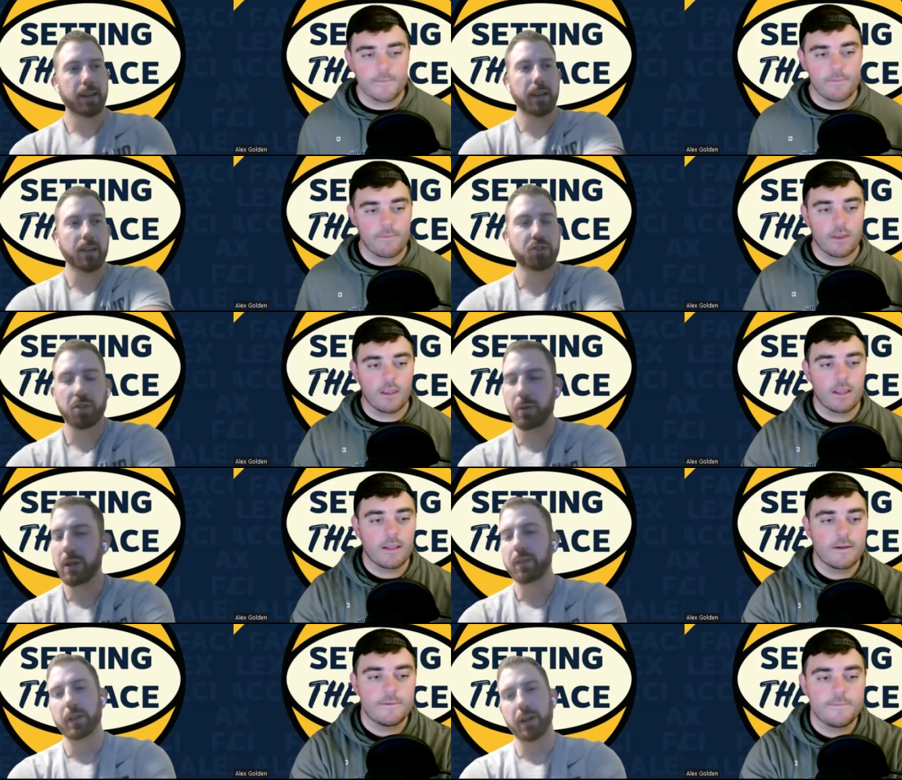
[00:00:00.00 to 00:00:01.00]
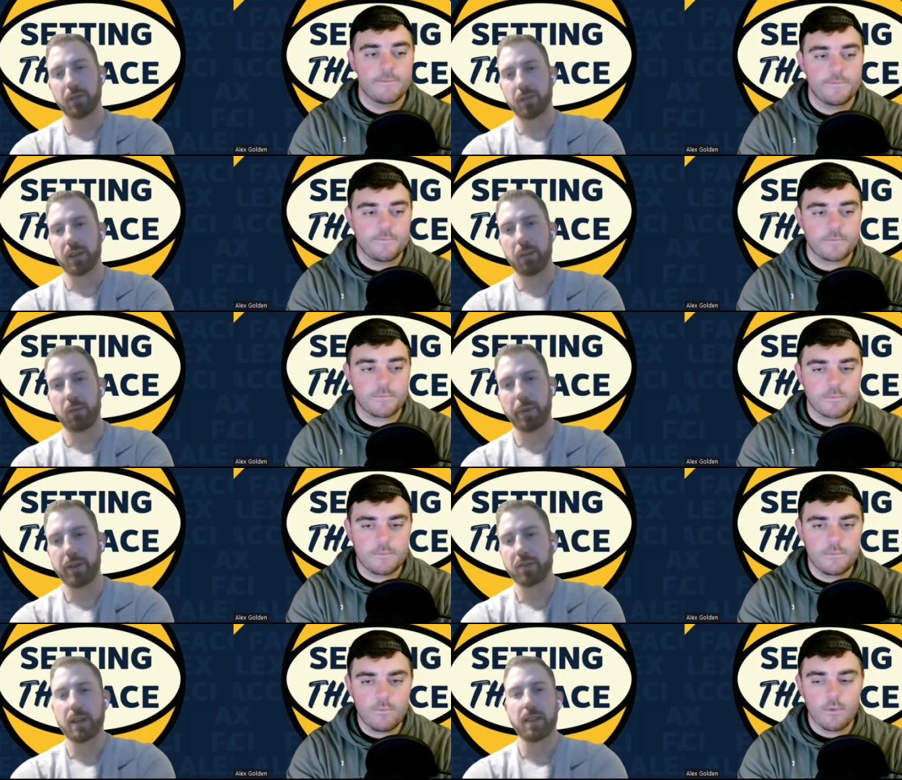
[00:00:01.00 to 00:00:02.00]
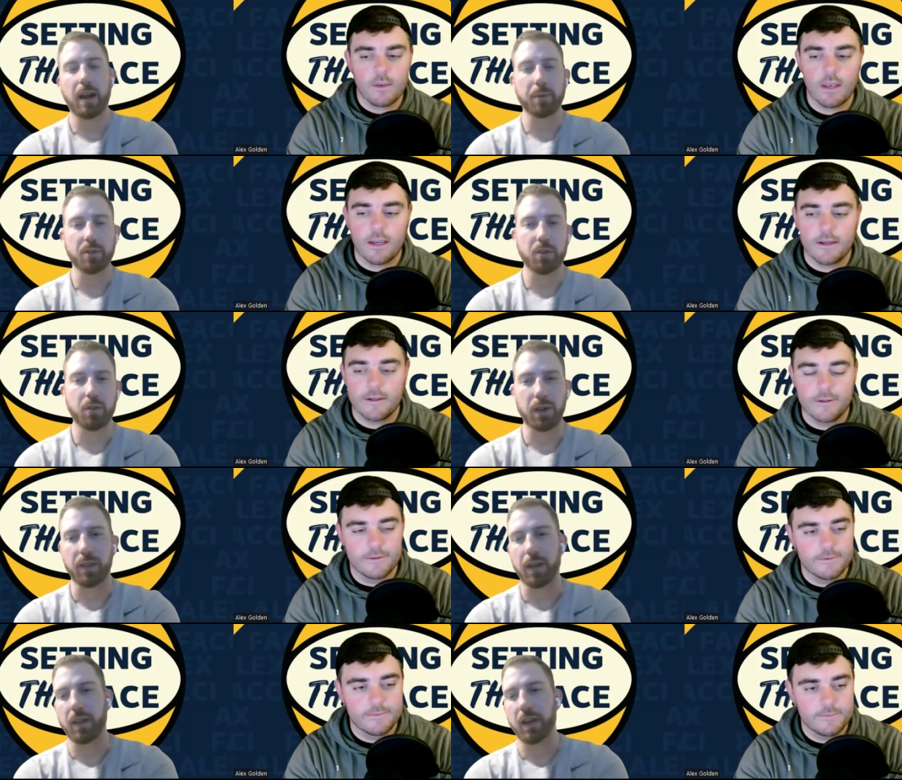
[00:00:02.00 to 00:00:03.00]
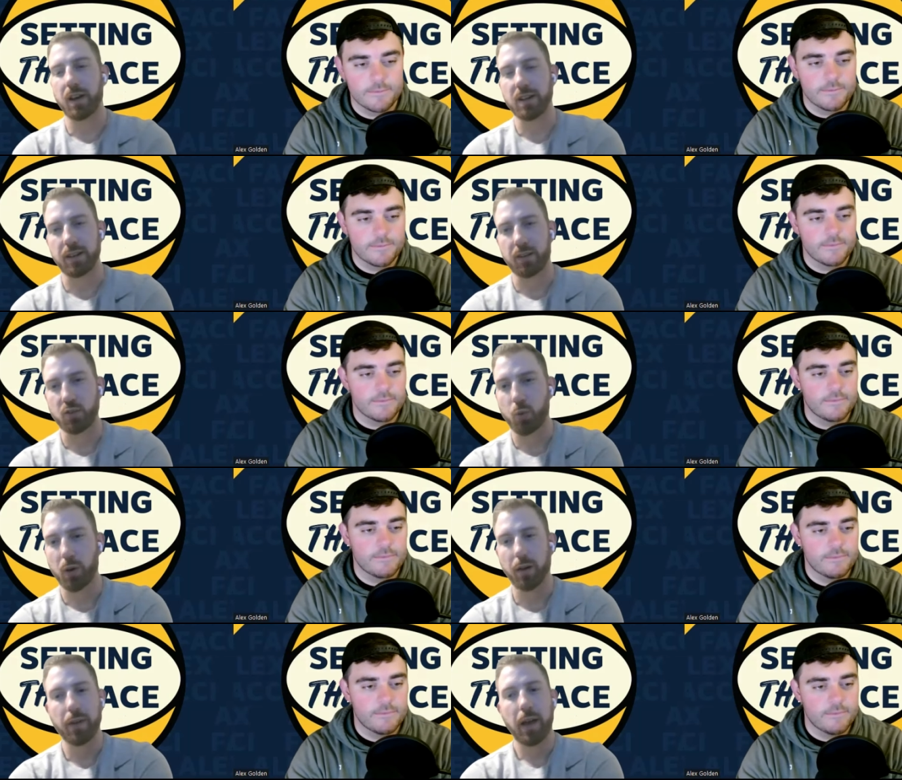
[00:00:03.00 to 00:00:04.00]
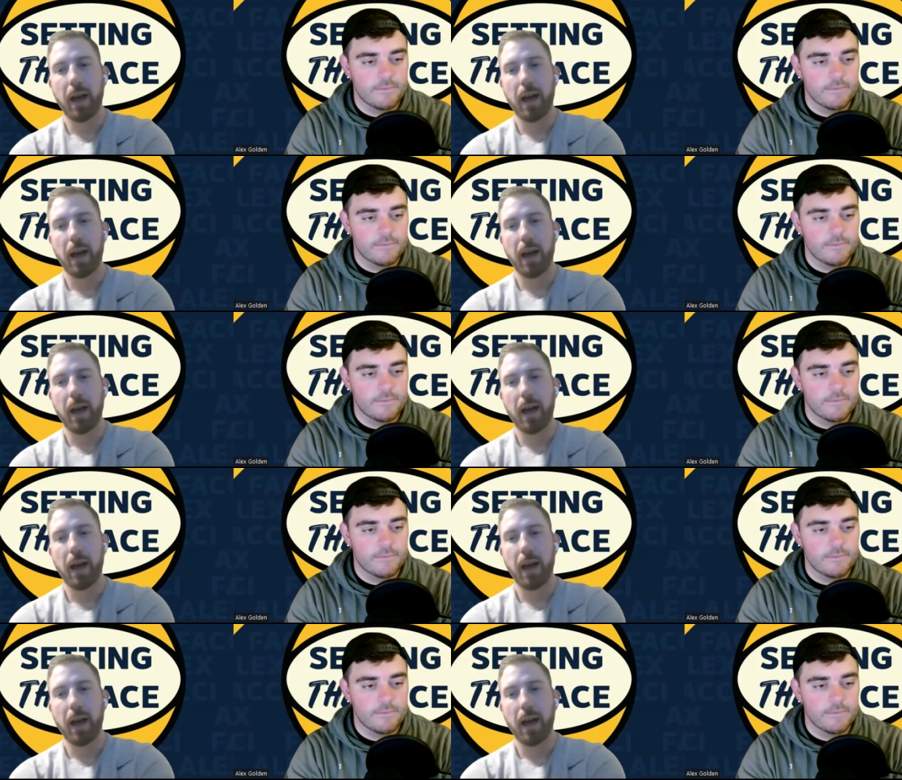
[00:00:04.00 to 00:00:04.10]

Speaker 1: it's true. And even later in the game, when the Pacers had that opportunity, they, they cut it down to 12.